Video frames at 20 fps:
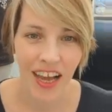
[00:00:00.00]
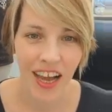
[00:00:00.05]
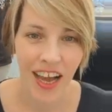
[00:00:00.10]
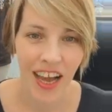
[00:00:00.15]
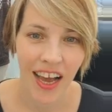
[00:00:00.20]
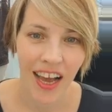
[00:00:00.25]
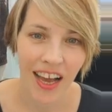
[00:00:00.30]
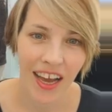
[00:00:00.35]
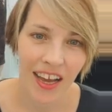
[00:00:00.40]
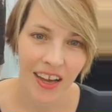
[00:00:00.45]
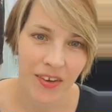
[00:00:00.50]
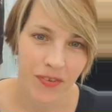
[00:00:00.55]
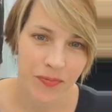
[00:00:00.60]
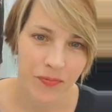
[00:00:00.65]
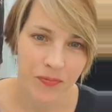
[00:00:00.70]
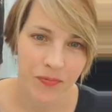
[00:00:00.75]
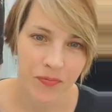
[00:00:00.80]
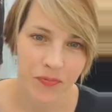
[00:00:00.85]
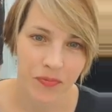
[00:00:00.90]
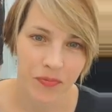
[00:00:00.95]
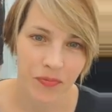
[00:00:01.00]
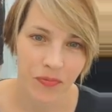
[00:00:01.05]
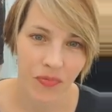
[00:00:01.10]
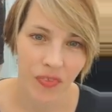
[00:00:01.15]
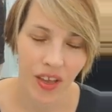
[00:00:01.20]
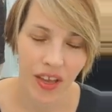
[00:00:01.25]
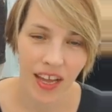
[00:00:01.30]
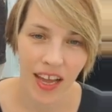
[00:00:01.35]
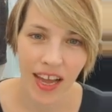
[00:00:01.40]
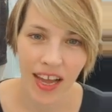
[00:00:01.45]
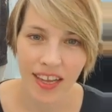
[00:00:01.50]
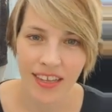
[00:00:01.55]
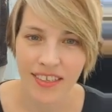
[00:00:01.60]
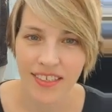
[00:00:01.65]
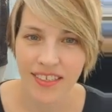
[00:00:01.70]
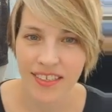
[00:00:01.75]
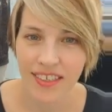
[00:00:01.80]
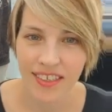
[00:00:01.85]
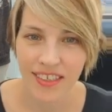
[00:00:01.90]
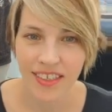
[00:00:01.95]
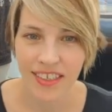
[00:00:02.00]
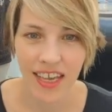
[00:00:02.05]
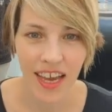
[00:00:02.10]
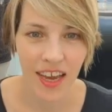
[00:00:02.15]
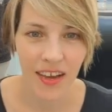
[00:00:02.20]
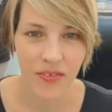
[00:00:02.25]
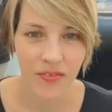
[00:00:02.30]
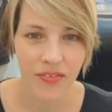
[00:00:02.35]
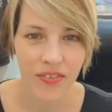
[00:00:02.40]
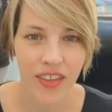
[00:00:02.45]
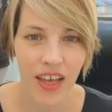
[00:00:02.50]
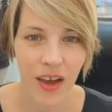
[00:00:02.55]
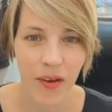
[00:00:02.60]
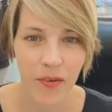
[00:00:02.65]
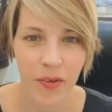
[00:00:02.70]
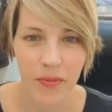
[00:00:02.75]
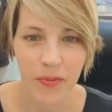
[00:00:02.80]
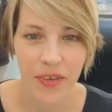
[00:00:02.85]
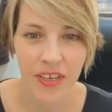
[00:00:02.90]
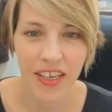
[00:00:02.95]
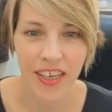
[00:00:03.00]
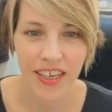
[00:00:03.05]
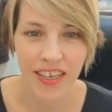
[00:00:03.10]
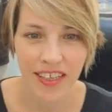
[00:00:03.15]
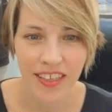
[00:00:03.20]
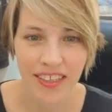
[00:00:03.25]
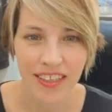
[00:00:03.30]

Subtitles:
And yeah, that will be